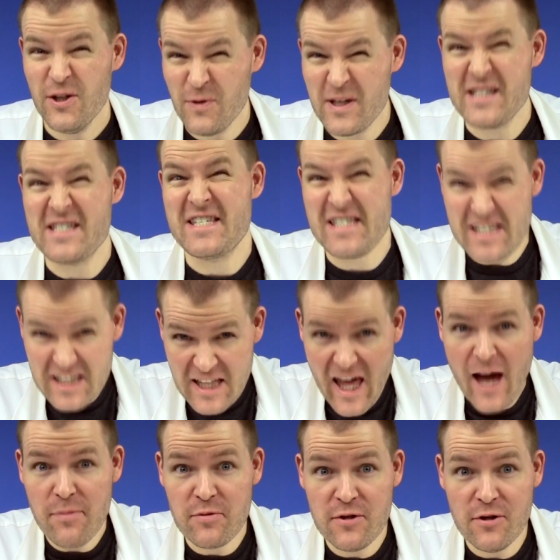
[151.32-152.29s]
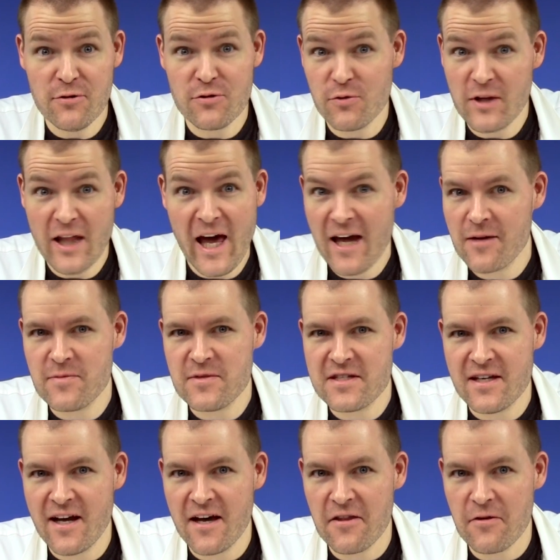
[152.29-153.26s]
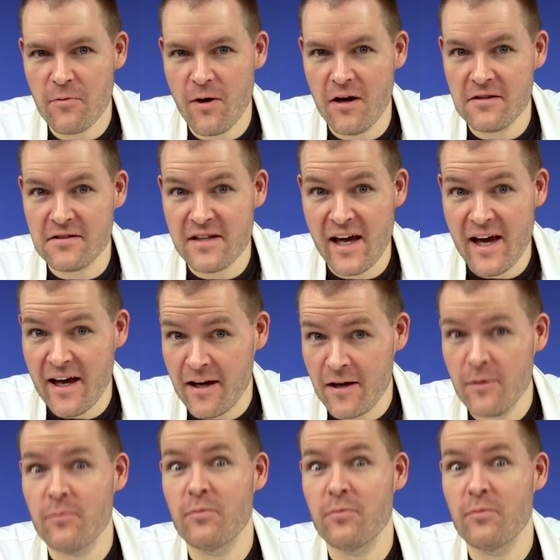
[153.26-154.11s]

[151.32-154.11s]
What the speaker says: You can slap neutral atoms together all day,